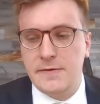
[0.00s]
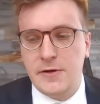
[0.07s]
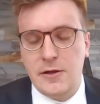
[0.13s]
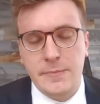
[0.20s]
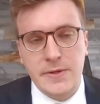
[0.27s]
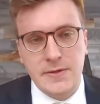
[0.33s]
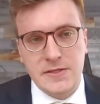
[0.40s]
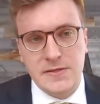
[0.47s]
in
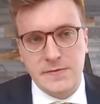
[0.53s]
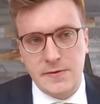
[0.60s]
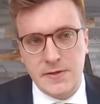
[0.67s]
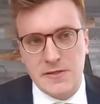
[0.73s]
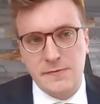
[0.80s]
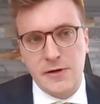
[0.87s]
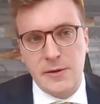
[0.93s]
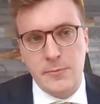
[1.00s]
developing
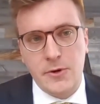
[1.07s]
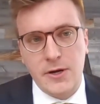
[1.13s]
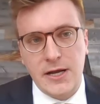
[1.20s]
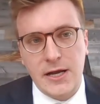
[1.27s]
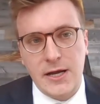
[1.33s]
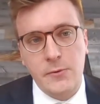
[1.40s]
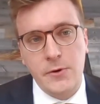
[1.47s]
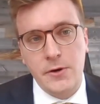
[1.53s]
this
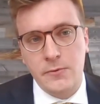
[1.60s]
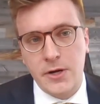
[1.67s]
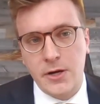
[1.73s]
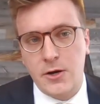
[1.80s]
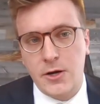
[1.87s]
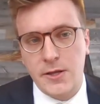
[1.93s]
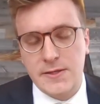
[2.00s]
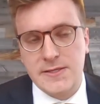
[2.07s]
framework? How are you
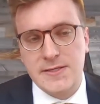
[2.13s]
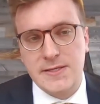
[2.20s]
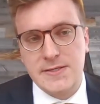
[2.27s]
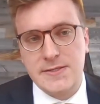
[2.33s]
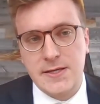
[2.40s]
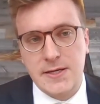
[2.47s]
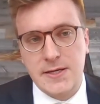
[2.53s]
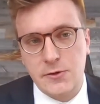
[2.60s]
regarding this
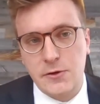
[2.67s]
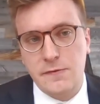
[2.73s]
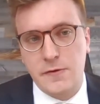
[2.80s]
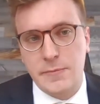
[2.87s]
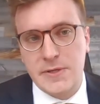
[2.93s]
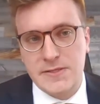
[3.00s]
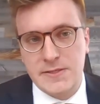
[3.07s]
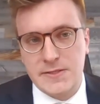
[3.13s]
as good
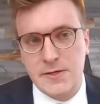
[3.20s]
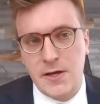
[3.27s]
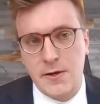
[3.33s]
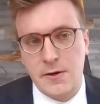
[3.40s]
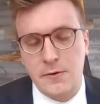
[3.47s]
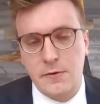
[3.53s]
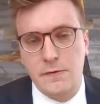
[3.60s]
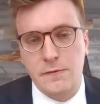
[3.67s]
for business
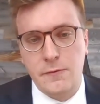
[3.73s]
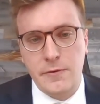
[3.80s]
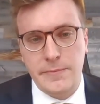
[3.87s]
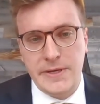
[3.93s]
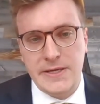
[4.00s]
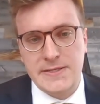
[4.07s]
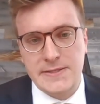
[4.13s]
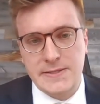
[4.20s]
on a
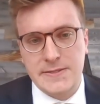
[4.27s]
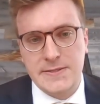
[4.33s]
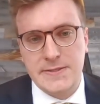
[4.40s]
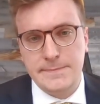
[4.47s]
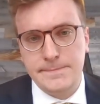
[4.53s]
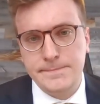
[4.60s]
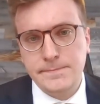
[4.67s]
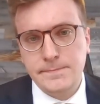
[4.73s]
go-forward
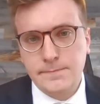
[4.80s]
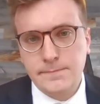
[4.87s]
basis?